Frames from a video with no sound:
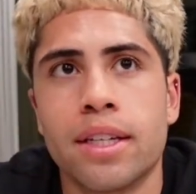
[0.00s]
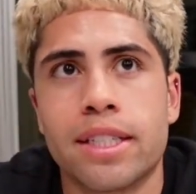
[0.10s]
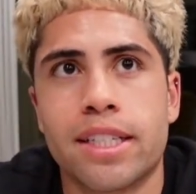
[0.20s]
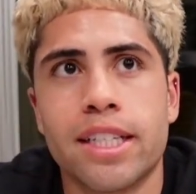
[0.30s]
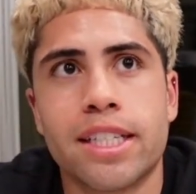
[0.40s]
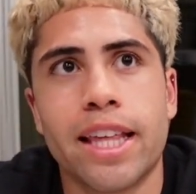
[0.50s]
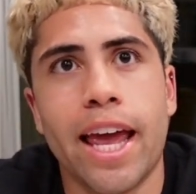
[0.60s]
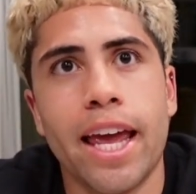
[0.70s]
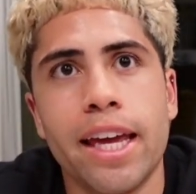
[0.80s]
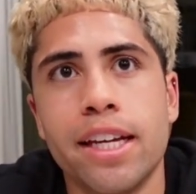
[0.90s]
since the
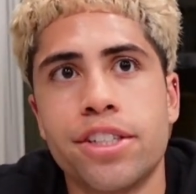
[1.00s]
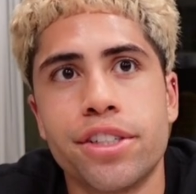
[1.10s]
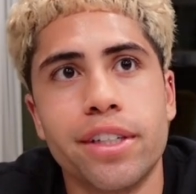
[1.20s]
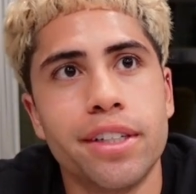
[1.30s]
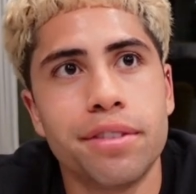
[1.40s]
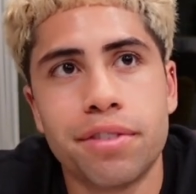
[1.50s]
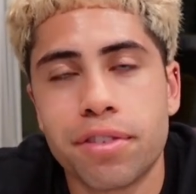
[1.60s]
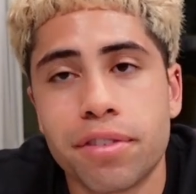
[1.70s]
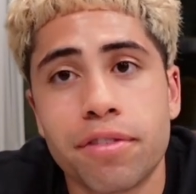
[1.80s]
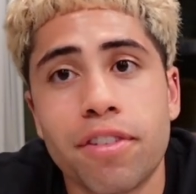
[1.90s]
age of
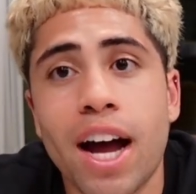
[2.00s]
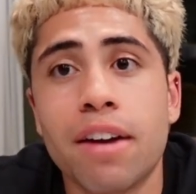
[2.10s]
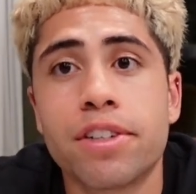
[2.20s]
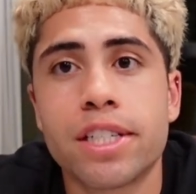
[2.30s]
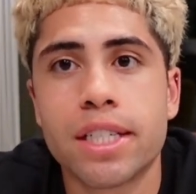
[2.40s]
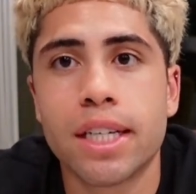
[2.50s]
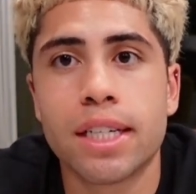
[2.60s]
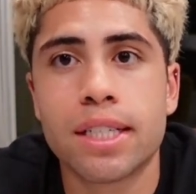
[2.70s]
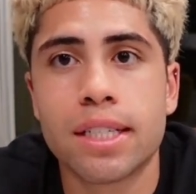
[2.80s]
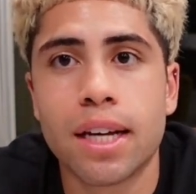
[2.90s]
5 or
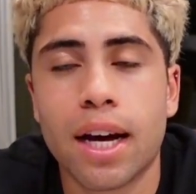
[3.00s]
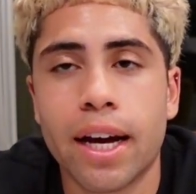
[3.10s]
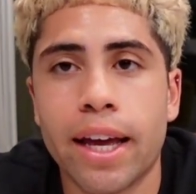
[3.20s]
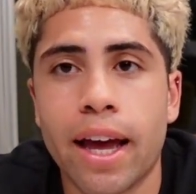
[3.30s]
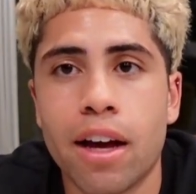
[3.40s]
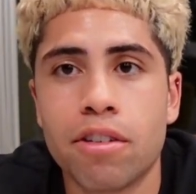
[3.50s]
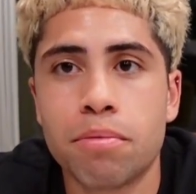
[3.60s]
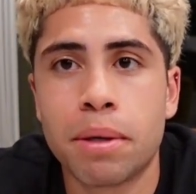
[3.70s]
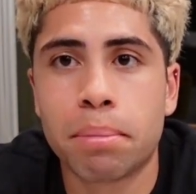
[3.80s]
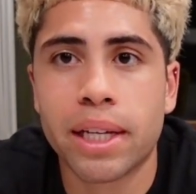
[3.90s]
6, I have
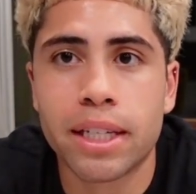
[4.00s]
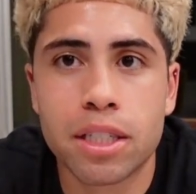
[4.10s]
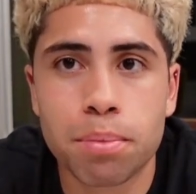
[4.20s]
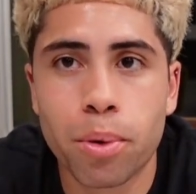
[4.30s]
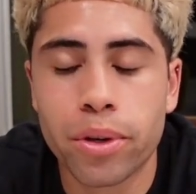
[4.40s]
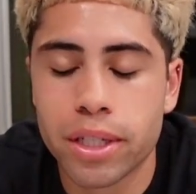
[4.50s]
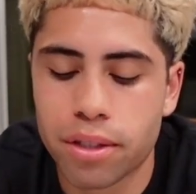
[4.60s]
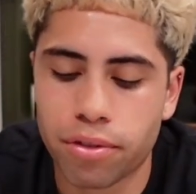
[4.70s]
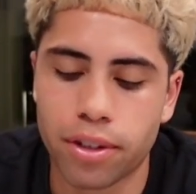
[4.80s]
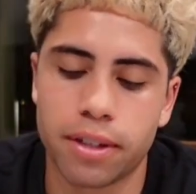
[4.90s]
been playing sports,
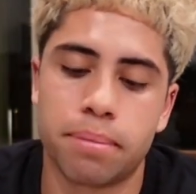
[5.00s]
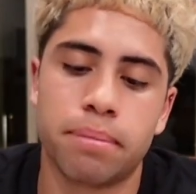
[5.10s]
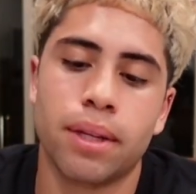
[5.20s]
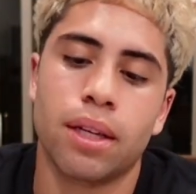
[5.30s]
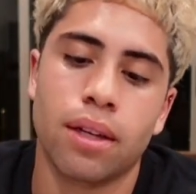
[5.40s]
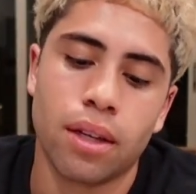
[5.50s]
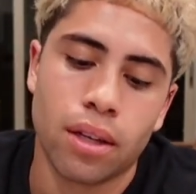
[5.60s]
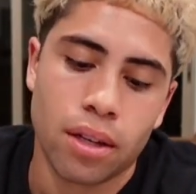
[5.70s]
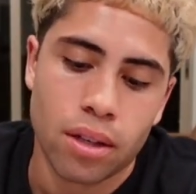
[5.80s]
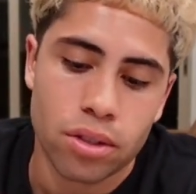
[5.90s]
from
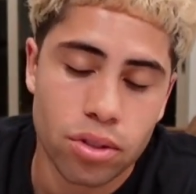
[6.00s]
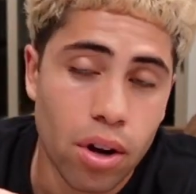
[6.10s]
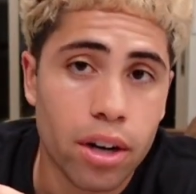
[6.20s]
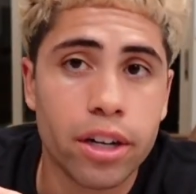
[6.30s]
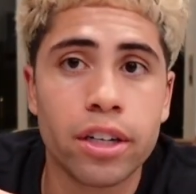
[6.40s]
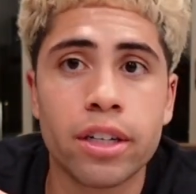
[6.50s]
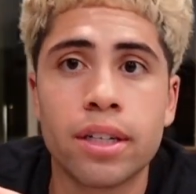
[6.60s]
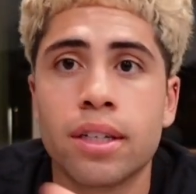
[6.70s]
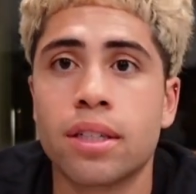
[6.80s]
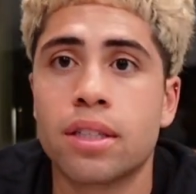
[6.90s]
soccer
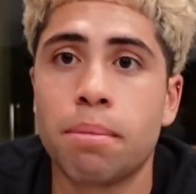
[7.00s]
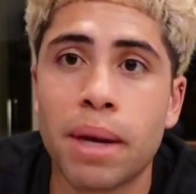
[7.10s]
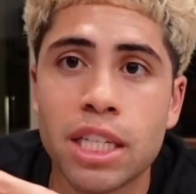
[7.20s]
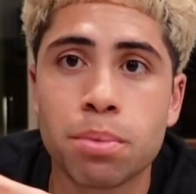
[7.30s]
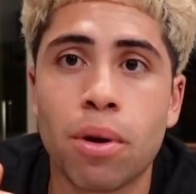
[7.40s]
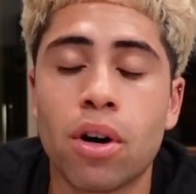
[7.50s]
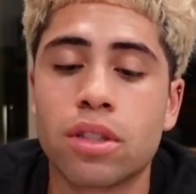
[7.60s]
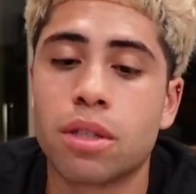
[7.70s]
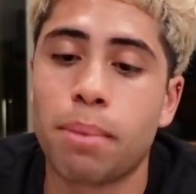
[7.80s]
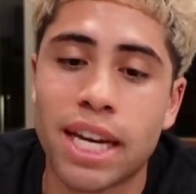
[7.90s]
to
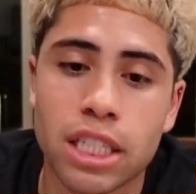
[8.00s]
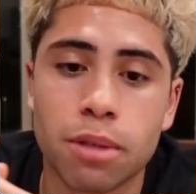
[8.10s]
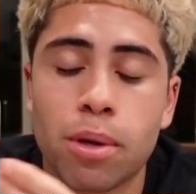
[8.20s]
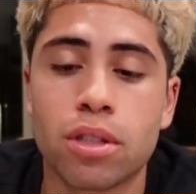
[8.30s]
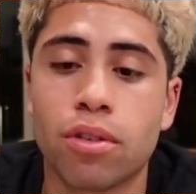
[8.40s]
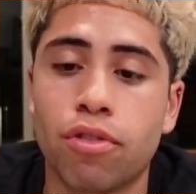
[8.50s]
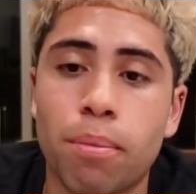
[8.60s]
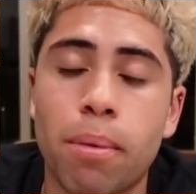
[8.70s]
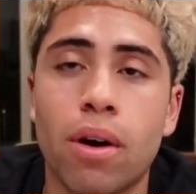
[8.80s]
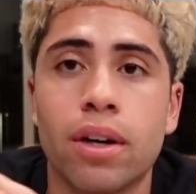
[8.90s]
baseball to basketball to
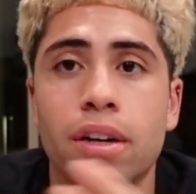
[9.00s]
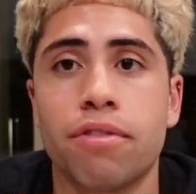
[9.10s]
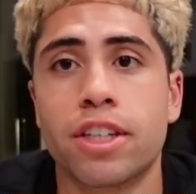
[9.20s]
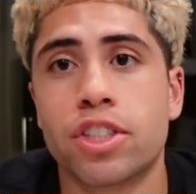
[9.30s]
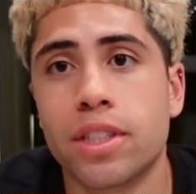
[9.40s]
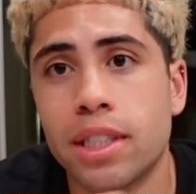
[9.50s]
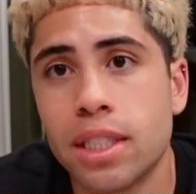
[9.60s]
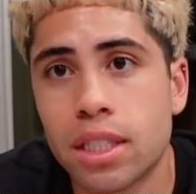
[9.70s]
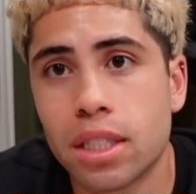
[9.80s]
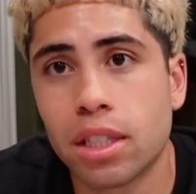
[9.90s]
football and
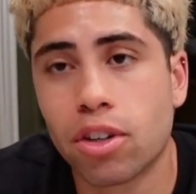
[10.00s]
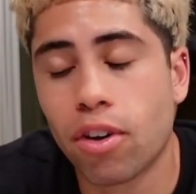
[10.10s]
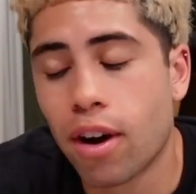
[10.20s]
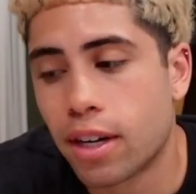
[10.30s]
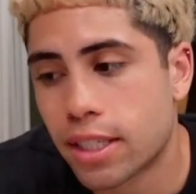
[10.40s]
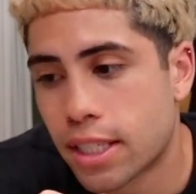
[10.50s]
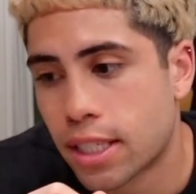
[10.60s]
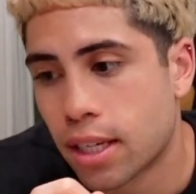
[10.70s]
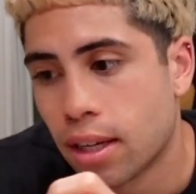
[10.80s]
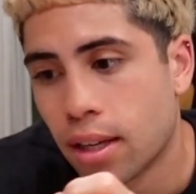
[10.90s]
eventually to
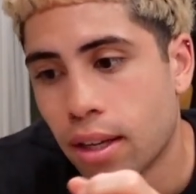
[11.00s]
lacrosse.